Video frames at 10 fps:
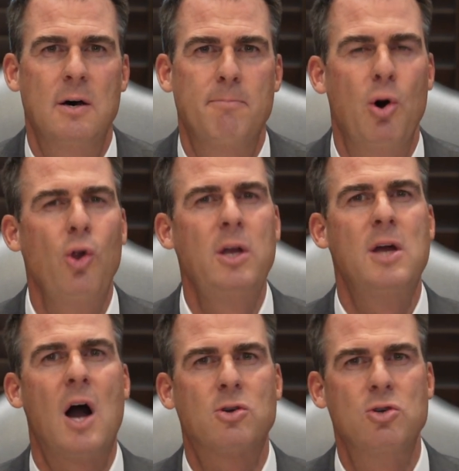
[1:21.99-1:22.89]
Pulling
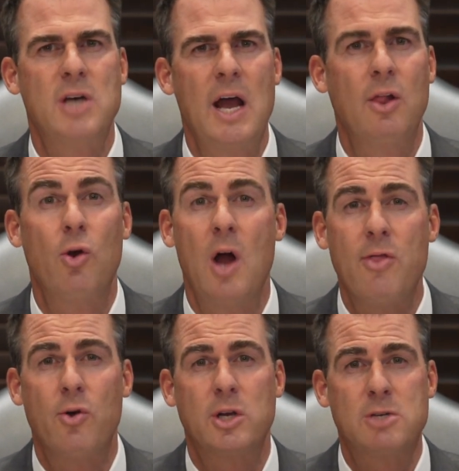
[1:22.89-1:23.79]
Dr. Taylor and
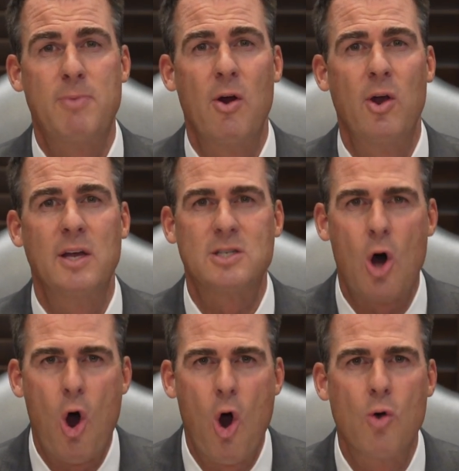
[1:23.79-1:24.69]
other experienced,
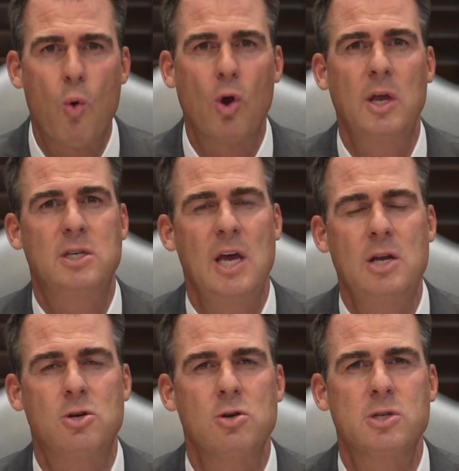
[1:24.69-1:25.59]
hardworking
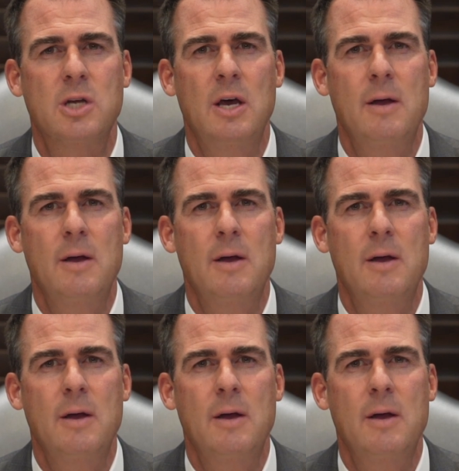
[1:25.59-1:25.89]
teachers